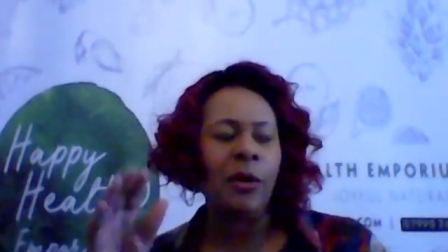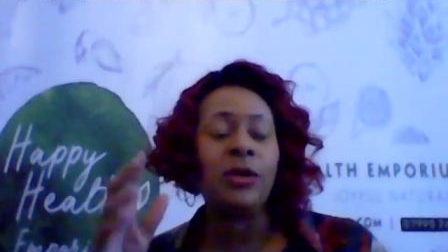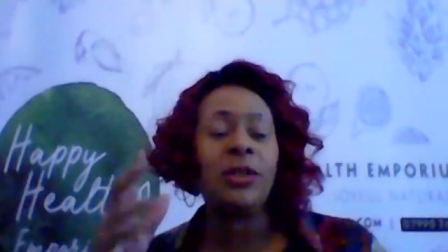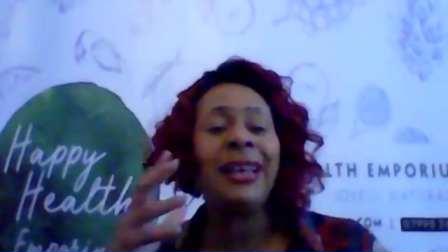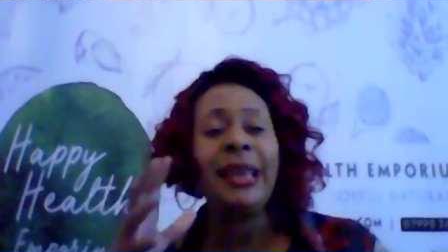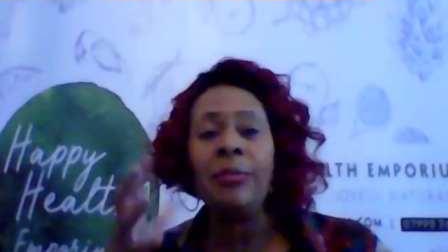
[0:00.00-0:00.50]
because
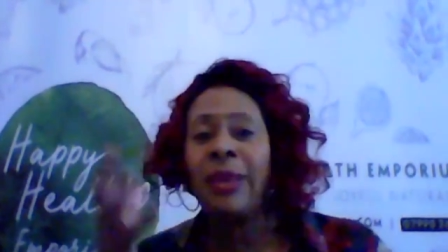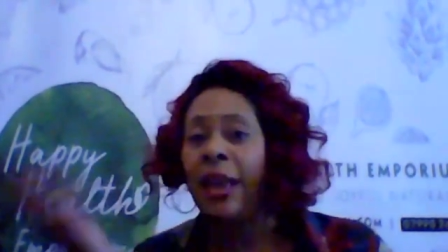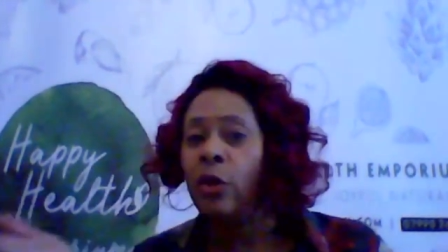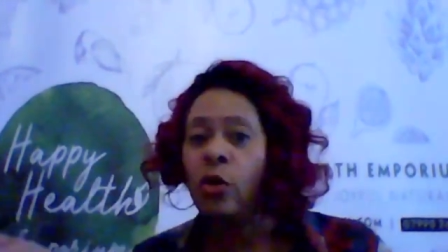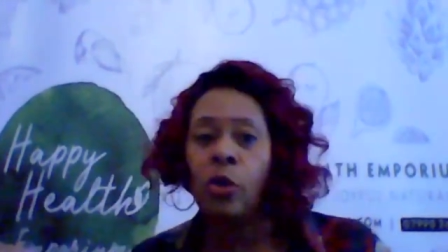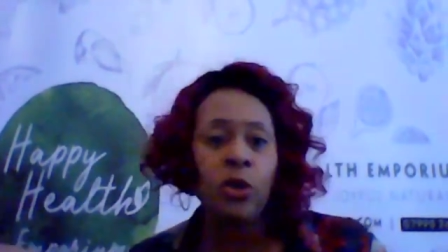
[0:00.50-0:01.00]
I keep
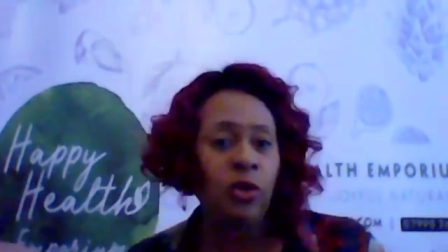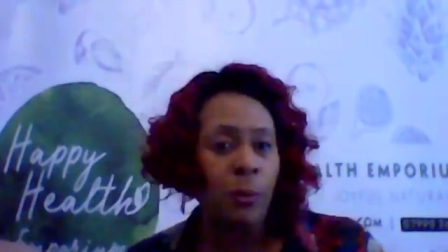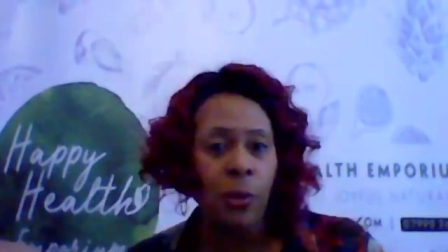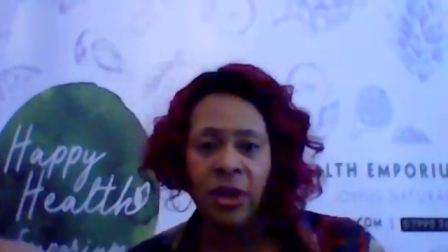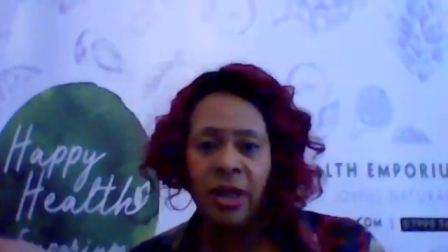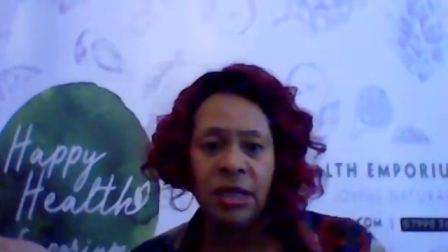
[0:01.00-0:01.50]
getting calls for
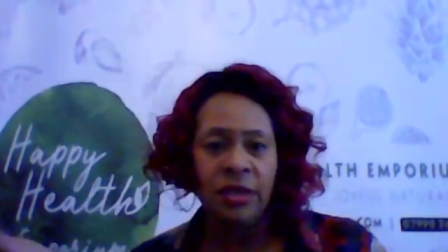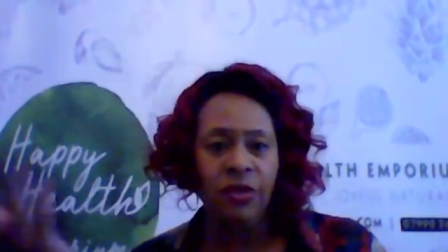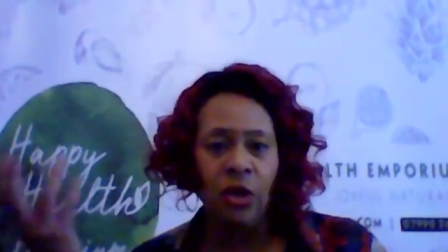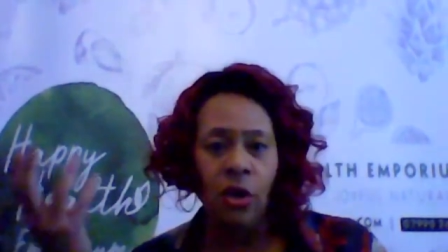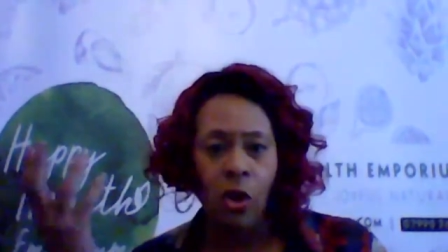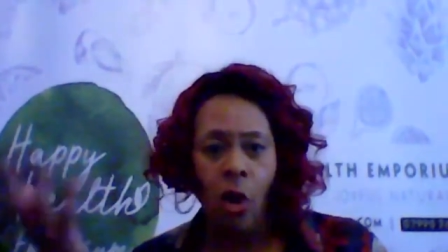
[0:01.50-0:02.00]
bookings
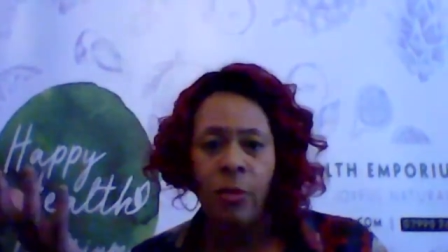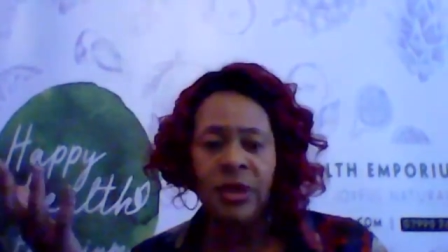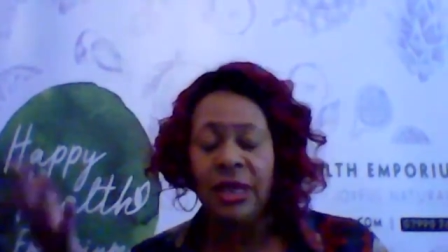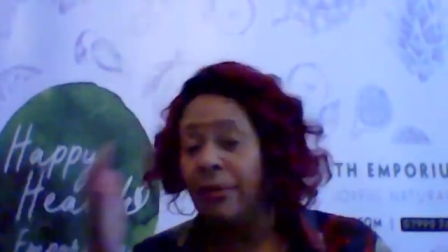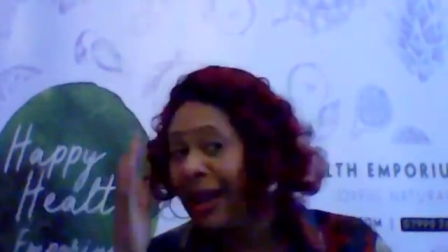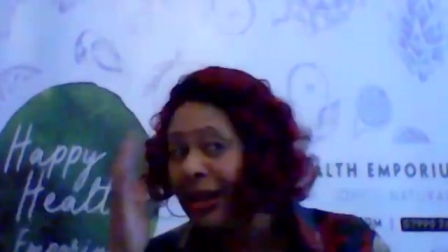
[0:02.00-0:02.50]
for comedy,
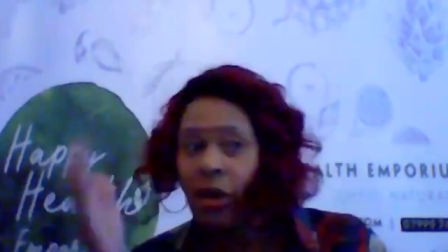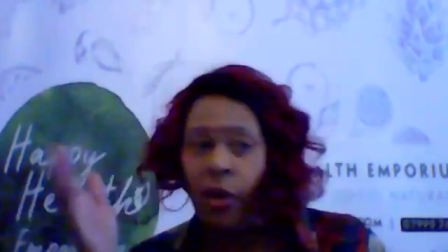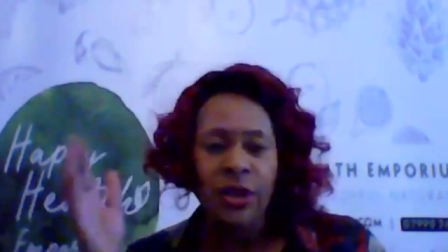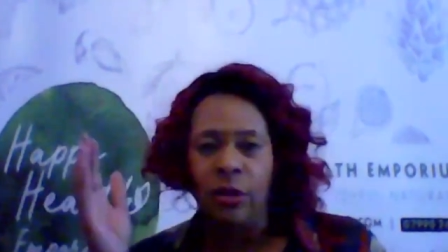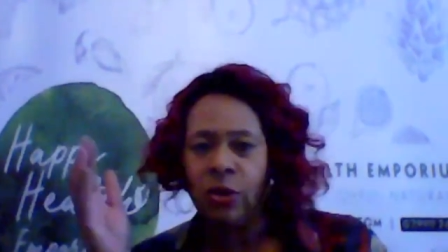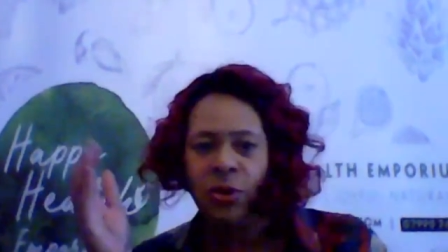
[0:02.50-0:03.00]
and I'm like, no, I
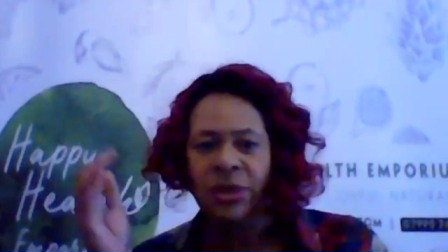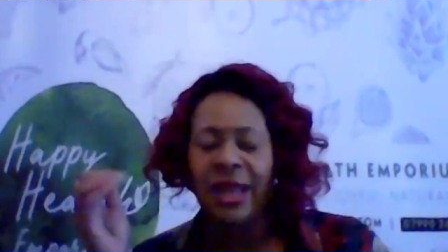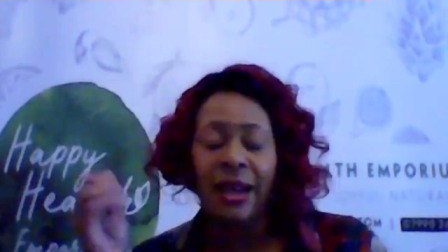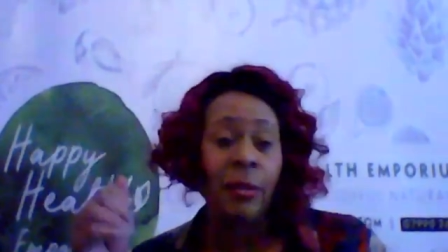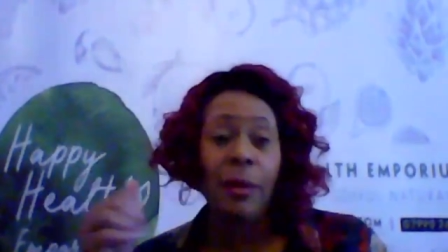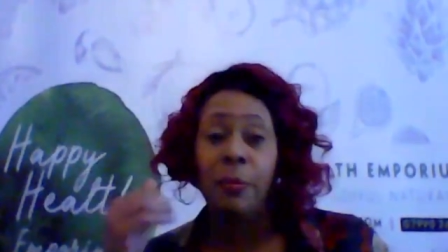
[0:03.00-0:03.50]
don't do
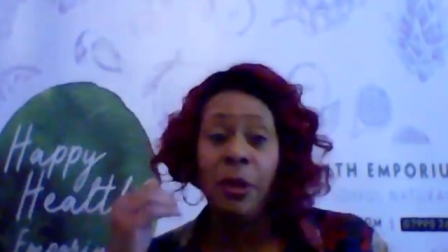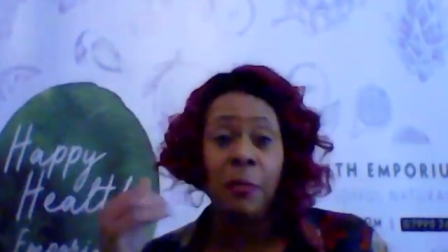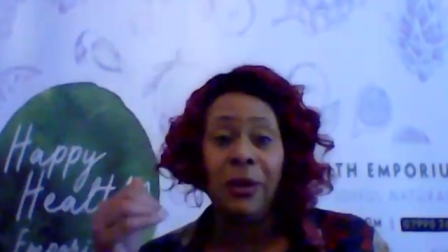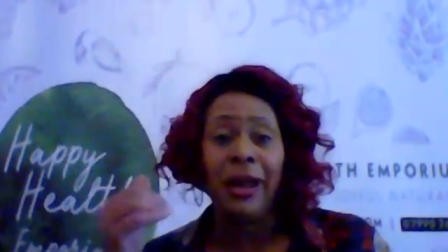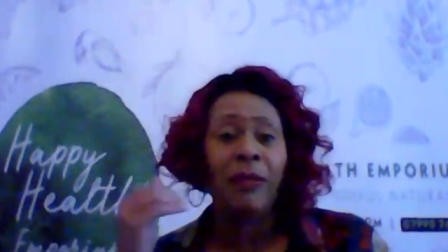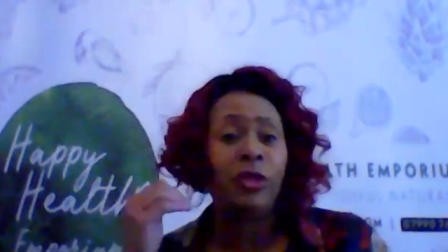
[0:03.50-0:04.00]
stand-up. And
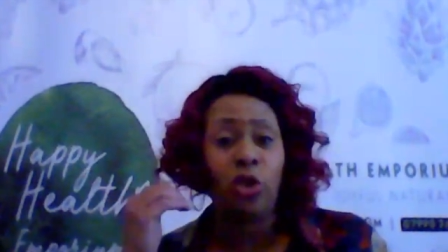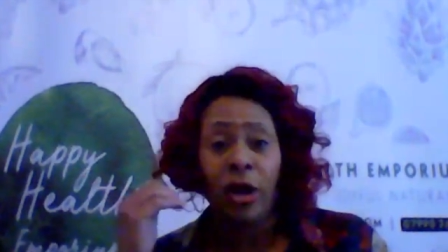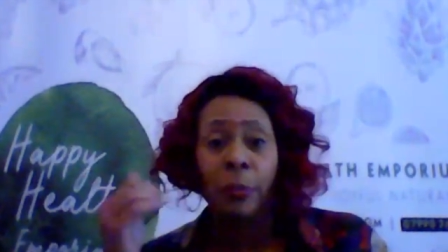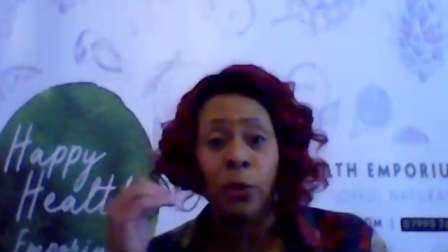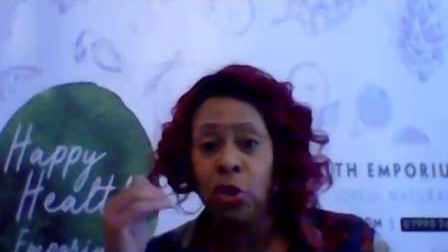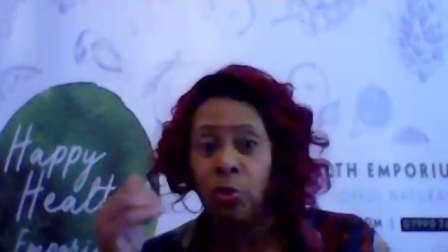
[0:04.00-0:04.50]
people are trying
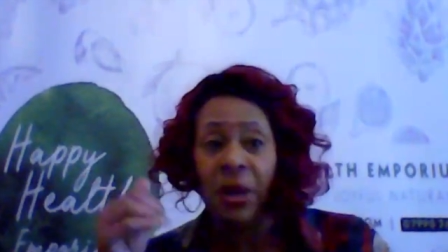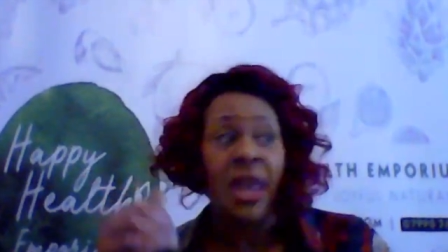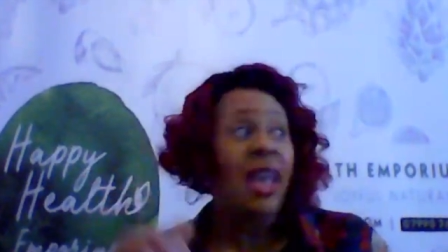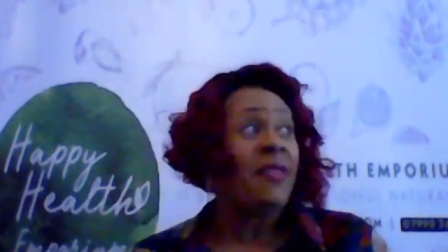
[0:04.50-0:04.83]
to push me.